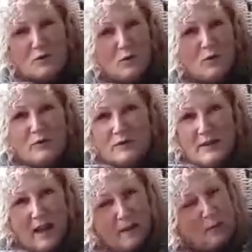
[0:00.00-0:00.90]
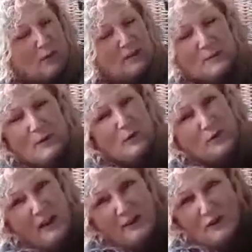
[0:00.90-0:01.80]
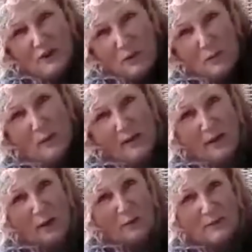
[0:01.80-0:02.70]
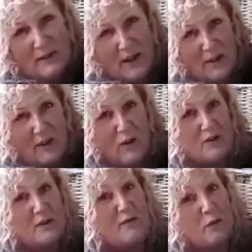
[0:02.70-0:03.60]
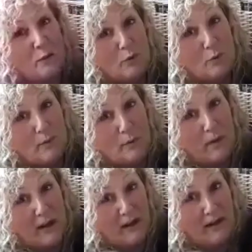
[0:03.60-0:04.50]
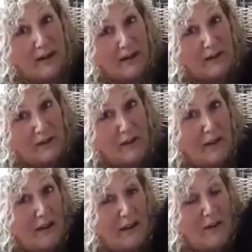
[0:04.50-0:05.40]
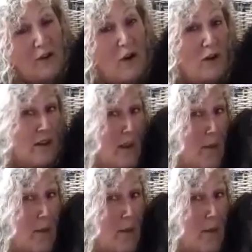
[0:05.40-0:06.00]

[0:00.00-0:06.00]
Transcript: an awful time, but it's been lovely having Joe and Ben home together. Lots of football been playing again in the garden like